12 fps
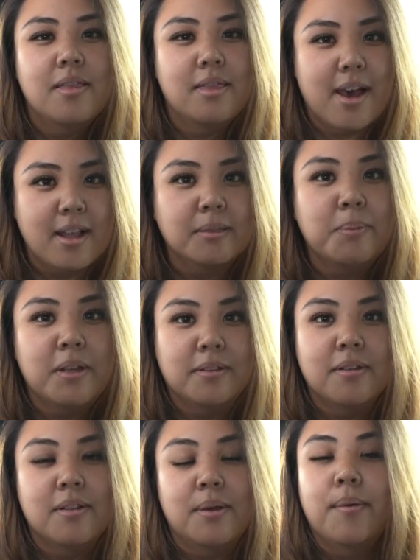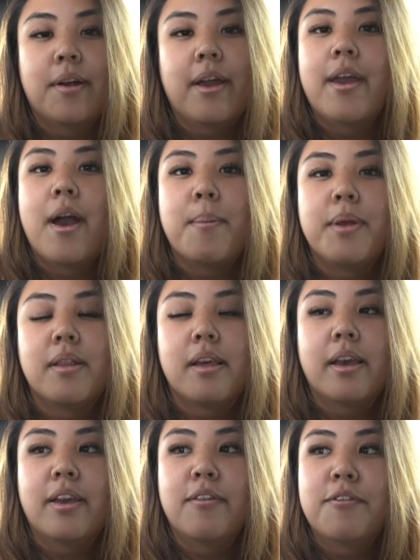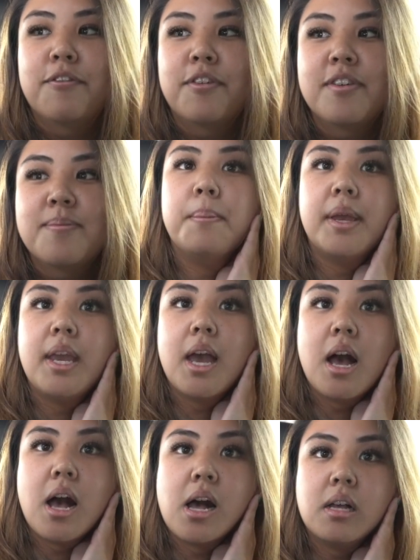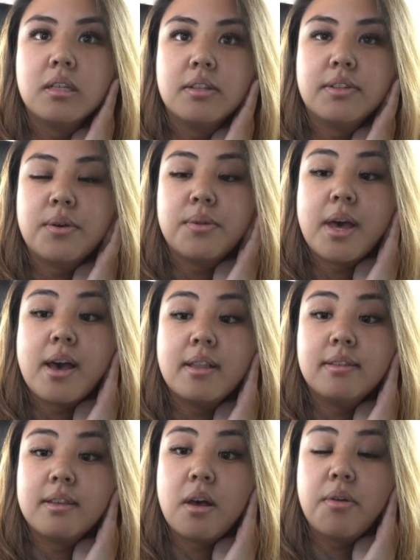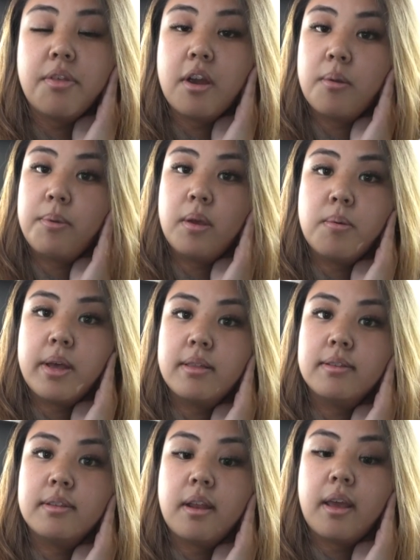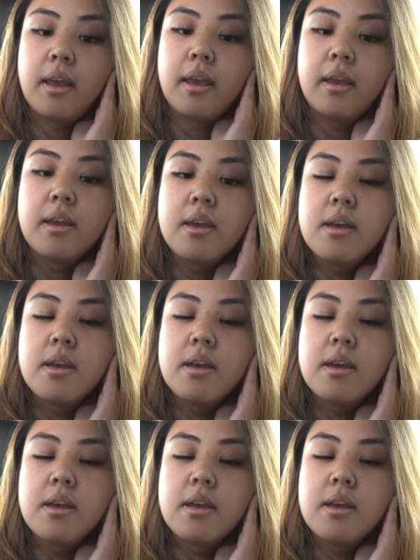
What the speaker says: That's basically where I am in life. But yeah, so that's how therapy went today.